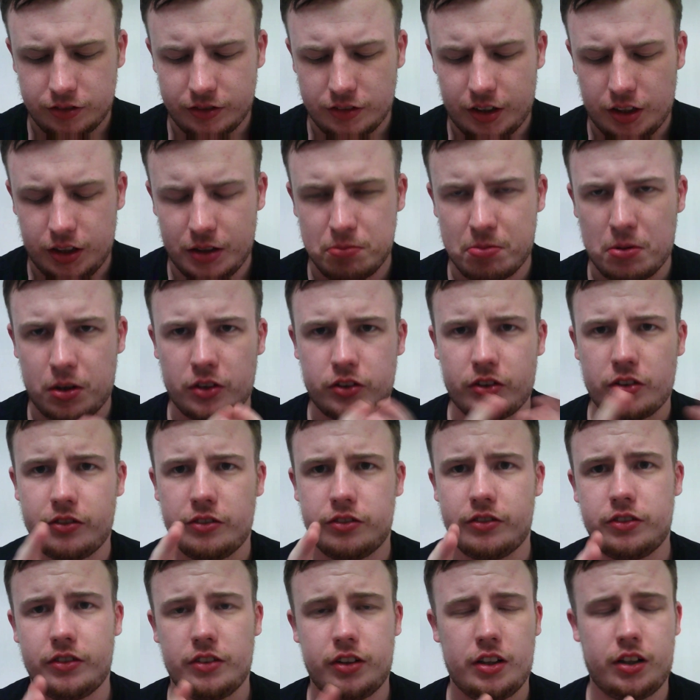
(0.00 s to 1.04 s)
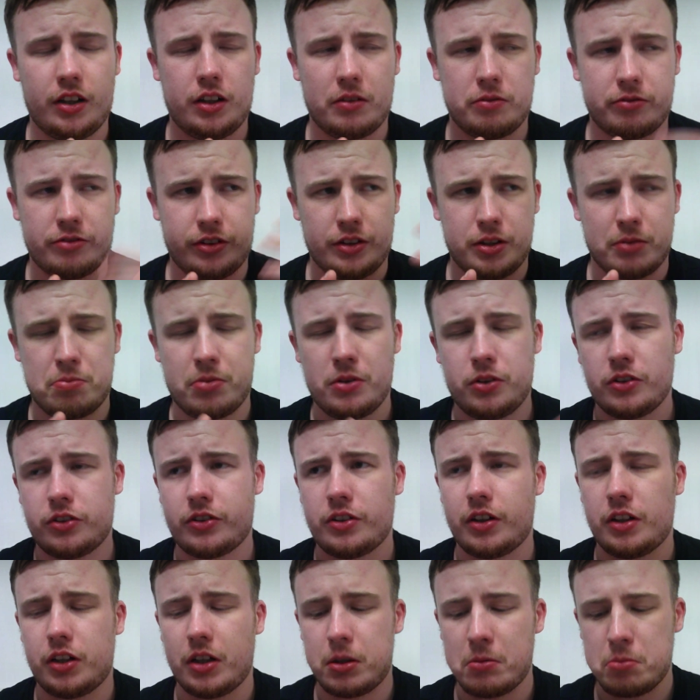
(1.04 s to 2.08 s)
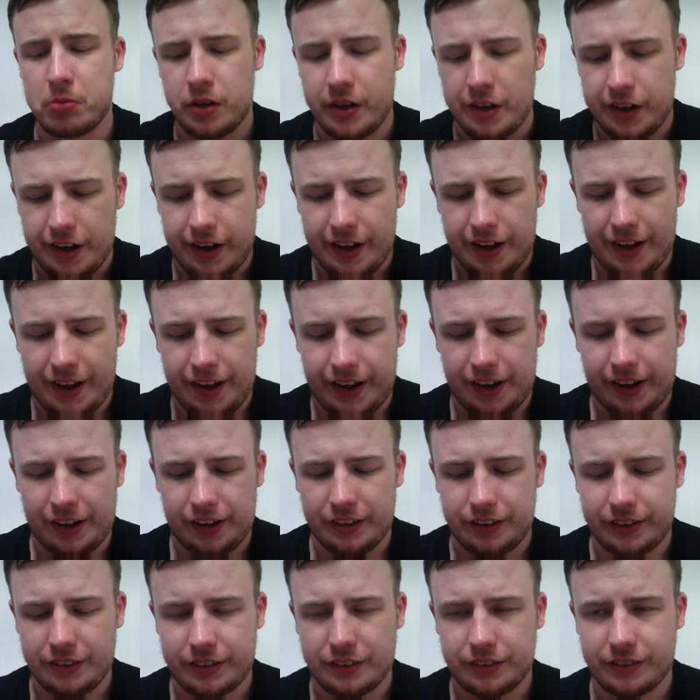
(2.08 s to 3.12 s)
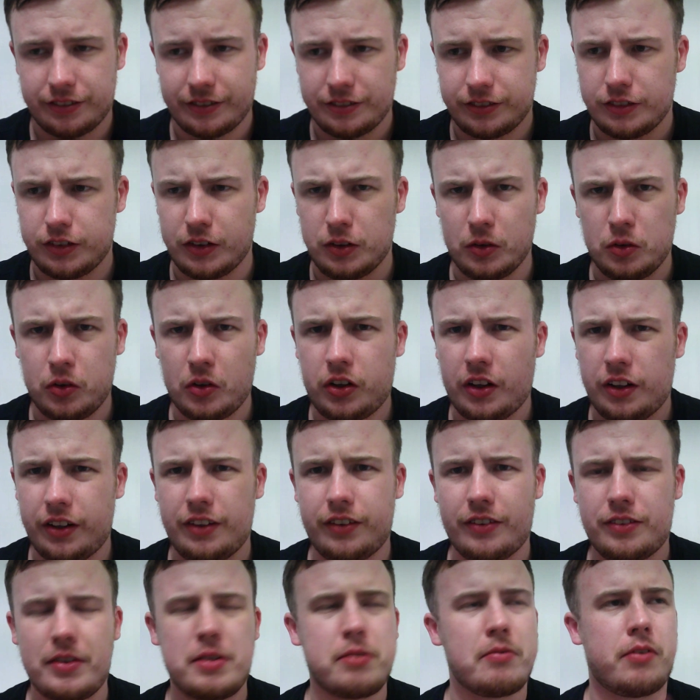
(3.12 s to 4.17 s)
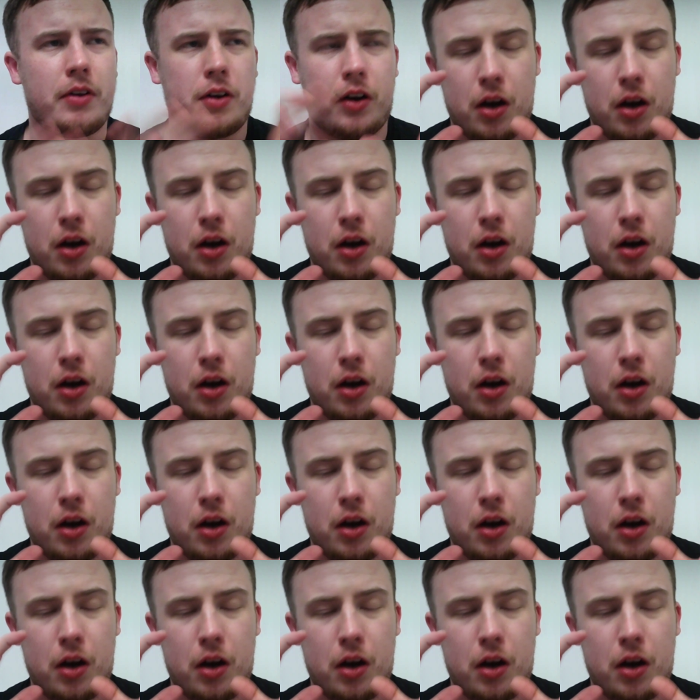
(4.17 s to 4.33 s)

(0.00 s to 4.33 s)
He brought some from the Bills setup, and you look at this team now.